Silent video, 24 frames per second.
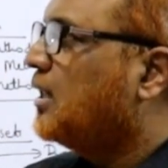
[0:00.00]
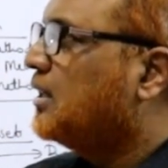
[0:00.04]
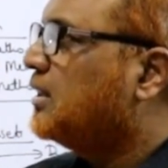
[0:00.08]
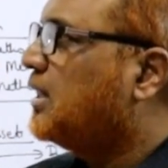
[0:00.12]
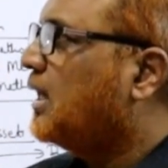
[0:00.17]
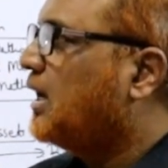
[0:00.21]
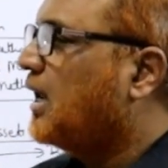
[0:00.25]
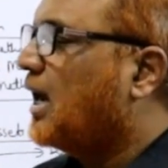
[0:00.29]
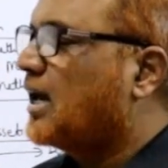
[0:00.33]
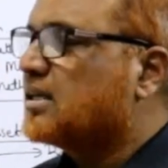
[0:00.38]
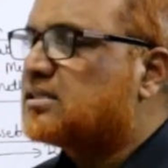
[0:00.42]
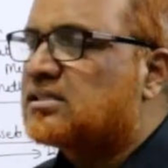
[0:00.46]

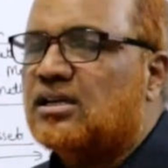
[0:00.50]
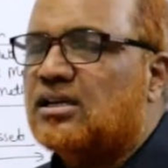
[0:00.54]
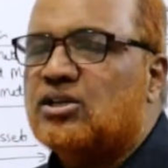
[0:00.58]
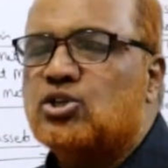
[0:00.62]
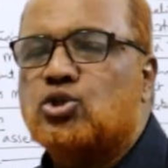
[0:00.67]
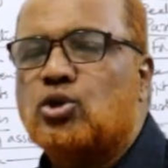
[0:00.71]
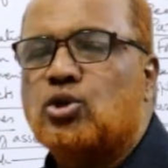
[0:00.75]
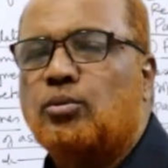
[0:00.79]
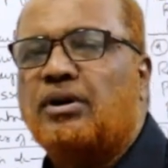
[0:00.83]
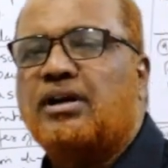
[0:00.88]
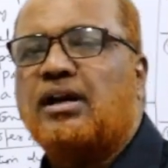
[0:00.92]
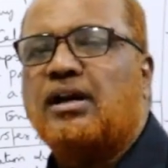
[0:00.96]
Then assets
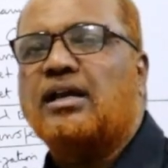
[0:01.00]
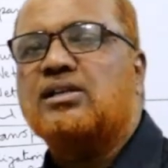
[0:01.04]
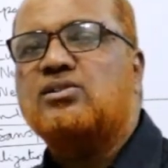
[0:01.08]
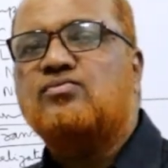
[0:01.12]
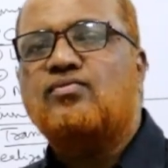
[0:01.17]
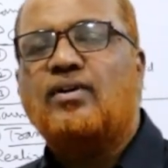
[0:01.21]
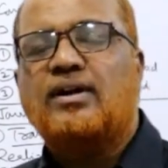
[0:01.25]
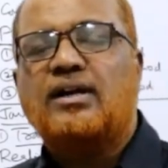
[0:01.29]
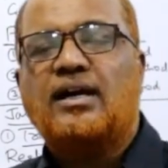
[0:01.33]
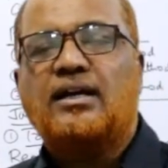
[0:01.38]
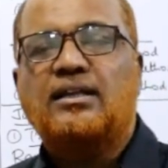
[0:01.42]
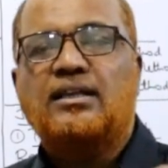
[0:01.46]
should be
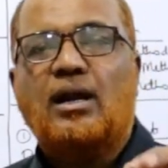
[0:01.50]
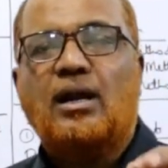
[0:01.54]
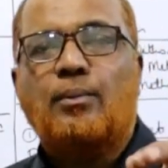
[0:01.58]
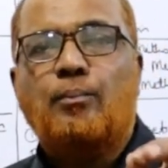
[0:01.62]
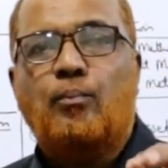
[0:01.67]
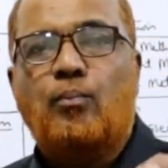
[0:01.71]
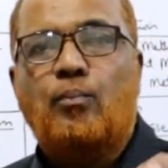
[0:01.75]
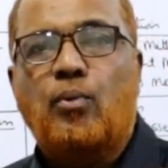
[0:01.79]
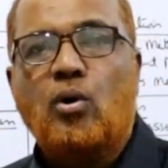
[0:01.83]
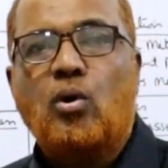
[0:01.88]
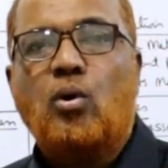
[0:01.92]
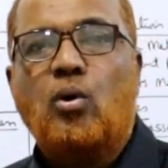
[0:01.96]
transferred at their
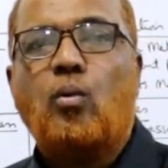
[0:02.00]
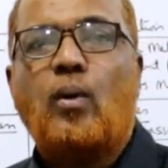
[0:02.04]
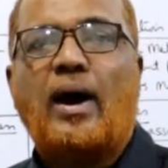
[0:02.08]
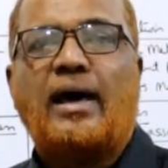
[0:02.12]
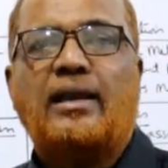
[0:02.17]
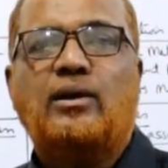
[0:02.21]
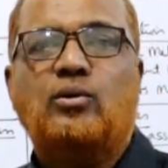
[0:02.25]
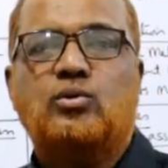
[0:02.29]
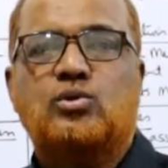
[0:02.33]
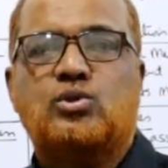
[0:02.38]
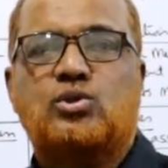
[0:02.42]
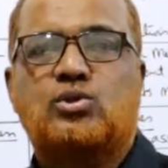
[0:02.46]
book
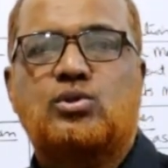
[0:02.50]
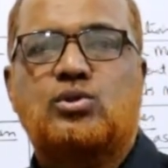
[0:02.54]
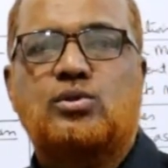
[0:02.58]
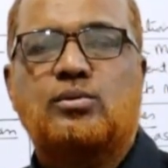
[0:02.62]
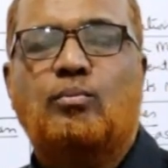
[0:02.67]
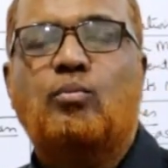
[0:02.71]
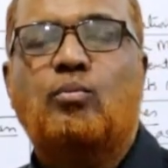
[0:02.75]
values.